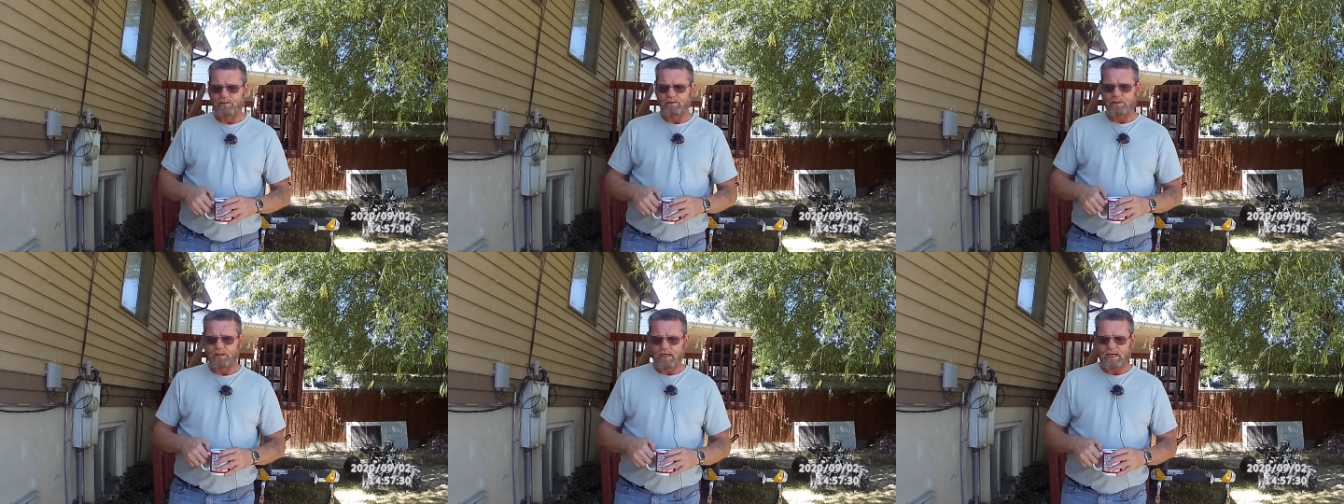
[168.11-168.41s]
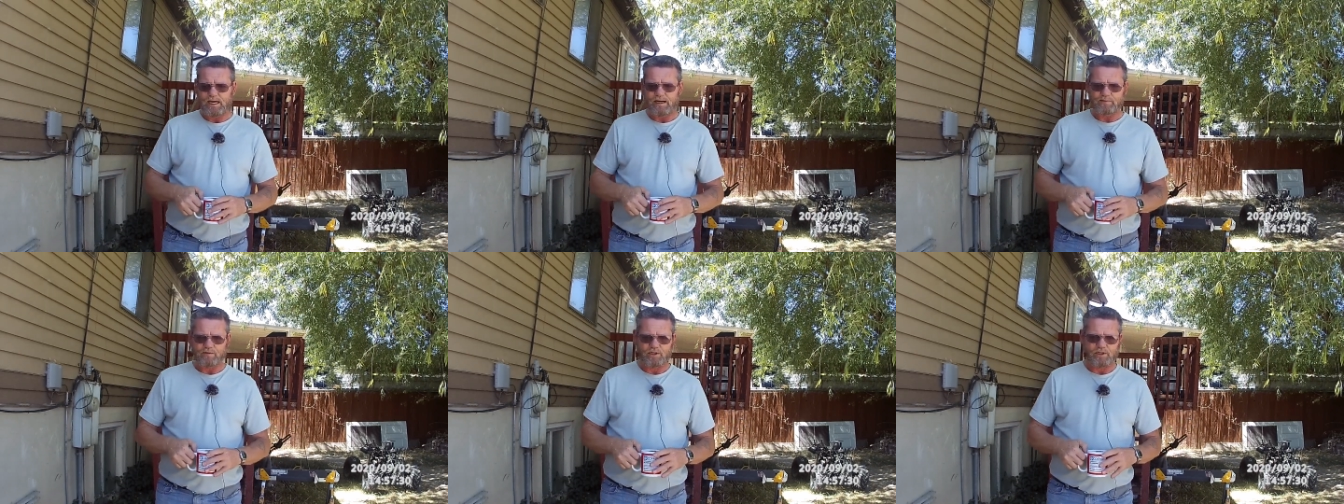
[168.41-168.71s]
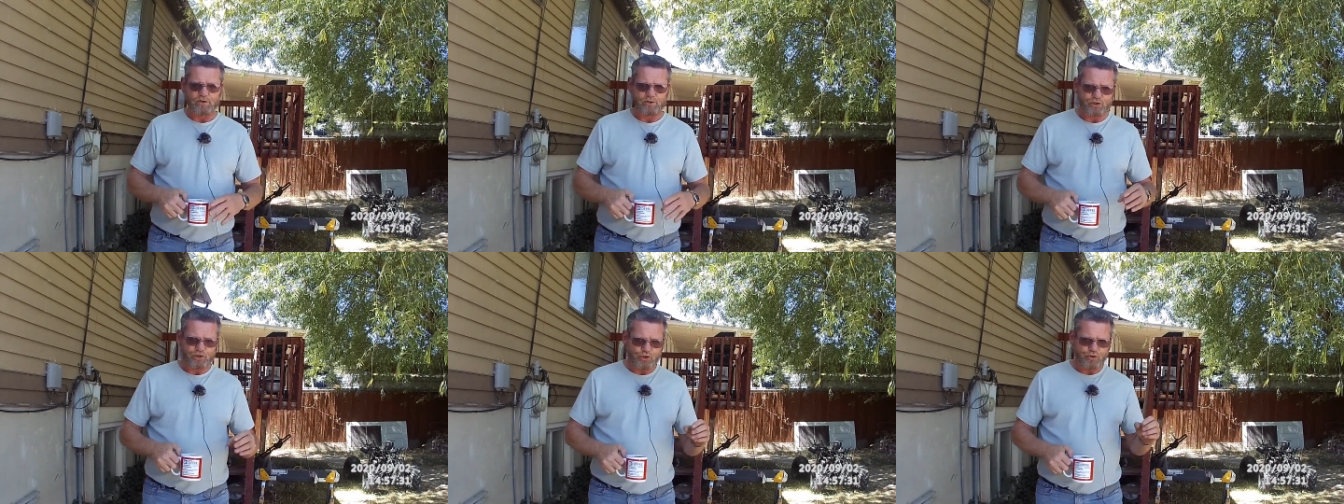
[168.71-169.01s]
I have a
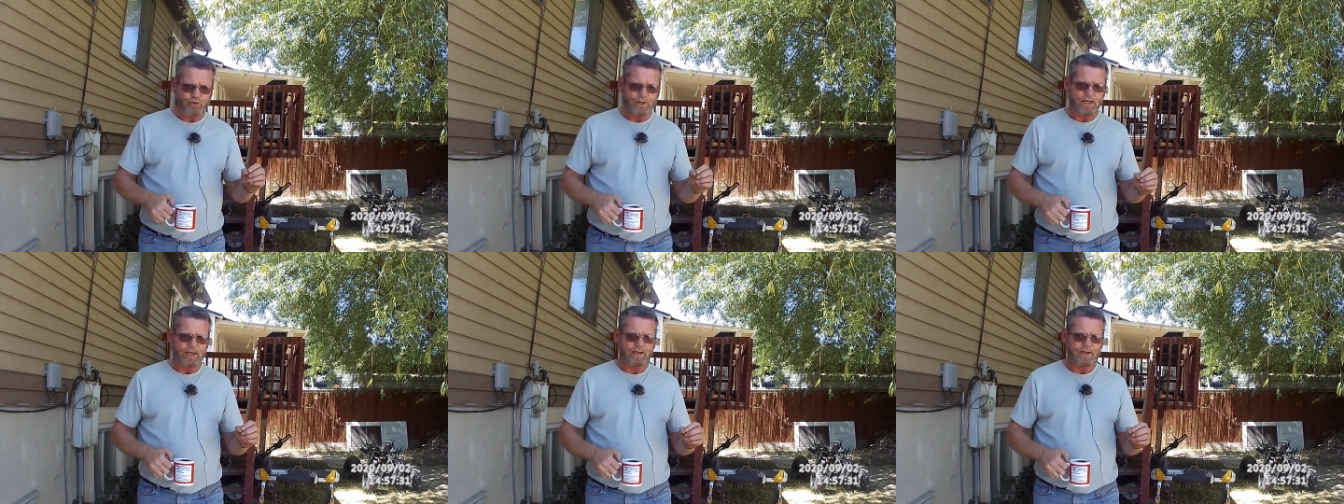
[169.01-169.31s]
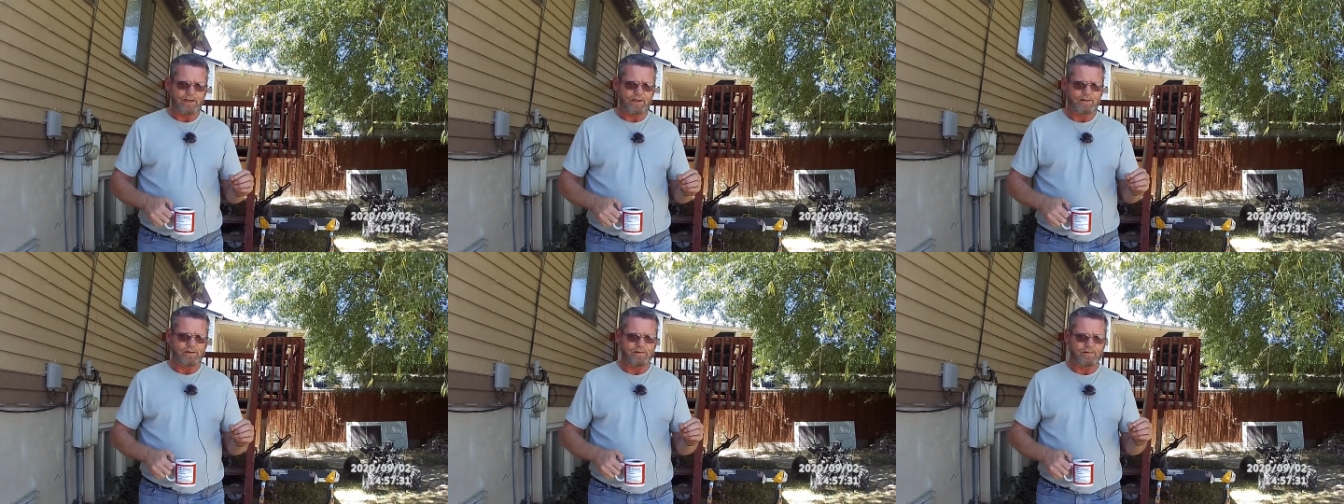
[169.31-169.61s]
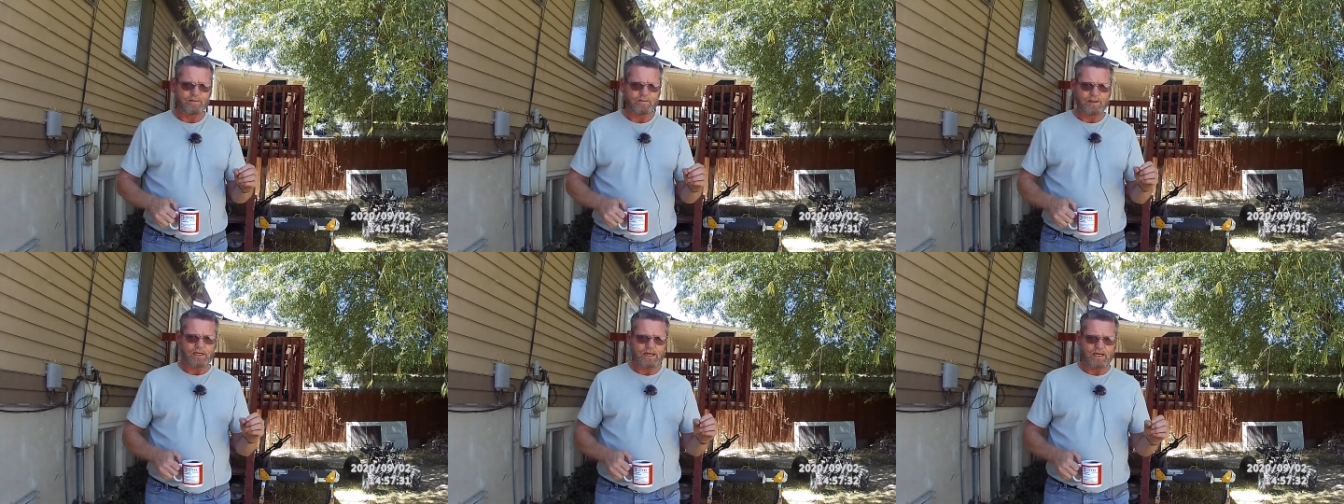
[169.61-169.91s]
little trick
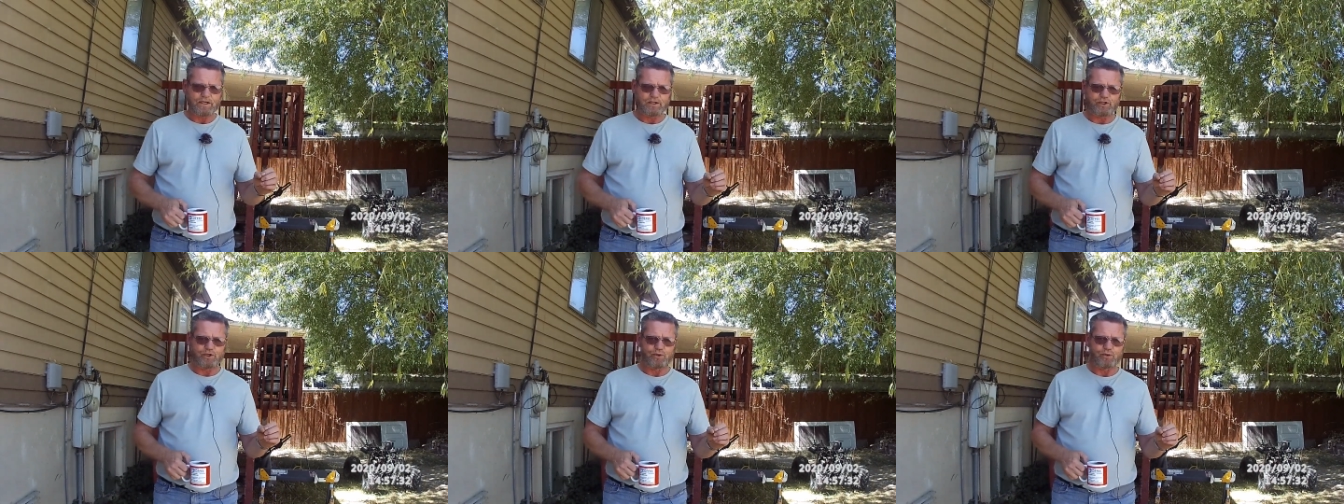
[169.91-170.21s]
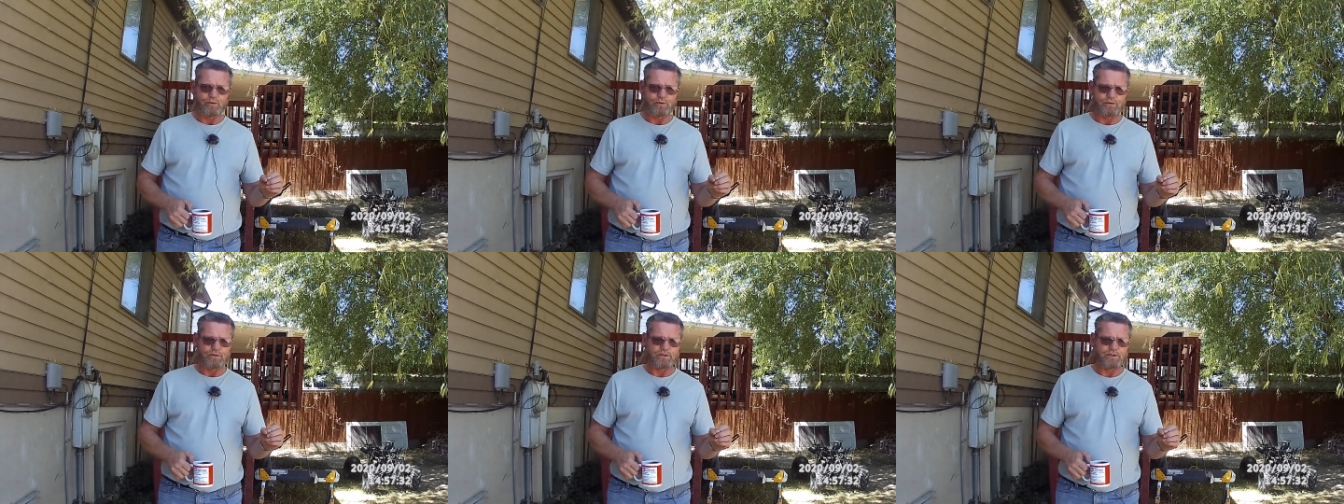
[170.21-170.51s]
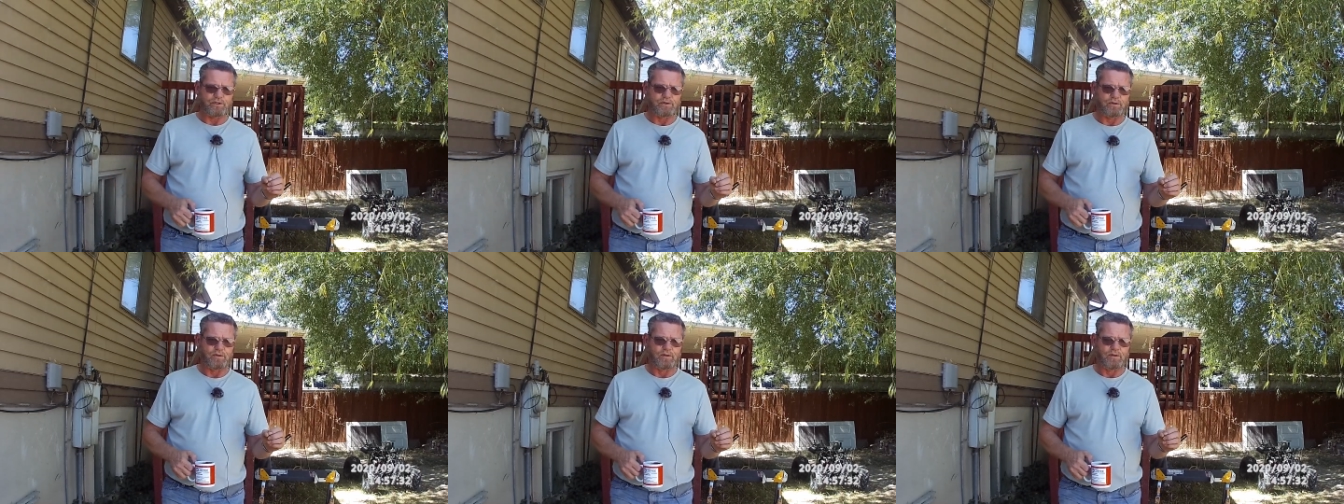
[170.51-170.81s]
that I use